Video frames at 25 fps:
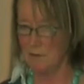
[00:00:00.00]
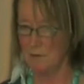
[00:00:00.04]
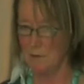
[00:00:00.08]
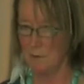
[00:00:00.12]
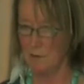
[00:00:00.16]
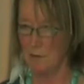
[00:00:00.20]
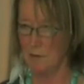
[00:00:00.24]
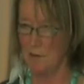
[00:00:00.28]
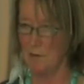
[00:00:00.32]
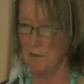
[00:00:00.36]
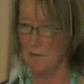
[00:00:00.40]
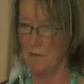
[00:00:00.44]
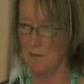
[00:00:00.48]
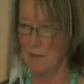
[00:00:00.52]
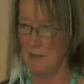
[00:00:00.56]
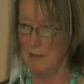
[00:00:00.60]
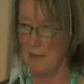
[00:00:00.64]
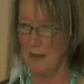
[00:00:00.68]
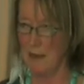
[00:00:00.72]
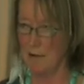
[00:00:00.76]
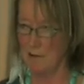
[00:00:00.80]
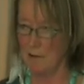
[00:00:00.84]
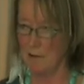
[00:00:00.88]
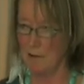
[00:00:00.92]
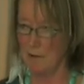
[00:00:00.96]
They were kind of little
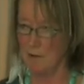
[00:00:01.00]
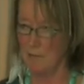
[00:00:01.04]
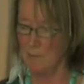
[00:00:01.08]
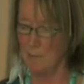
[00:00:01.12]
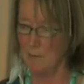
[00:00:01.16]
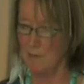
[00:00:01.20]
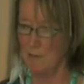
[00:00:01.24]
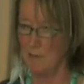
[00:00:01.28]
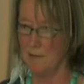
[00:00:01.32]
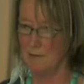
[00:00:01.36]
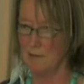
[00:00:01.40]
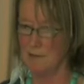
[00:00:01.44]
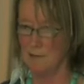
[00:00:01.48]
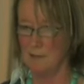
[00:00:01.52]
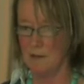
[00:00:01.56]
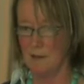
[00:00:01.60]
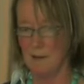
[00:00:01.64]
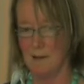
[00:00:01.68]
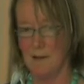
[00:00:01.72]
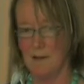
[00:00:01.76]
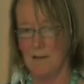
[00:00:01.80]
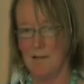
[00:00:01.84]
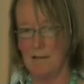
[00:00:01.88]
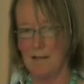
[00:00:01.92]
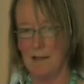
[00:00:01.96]
haricot beans,
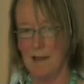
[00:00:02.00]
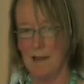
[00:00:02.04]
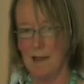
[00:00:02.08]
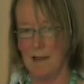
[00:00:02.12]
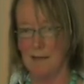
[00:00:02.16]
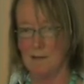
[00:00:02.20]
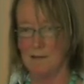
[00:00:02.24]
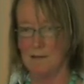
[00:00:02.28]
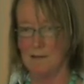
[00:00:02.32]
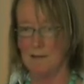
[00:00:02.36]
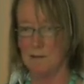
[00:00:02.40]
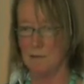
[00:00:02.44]
and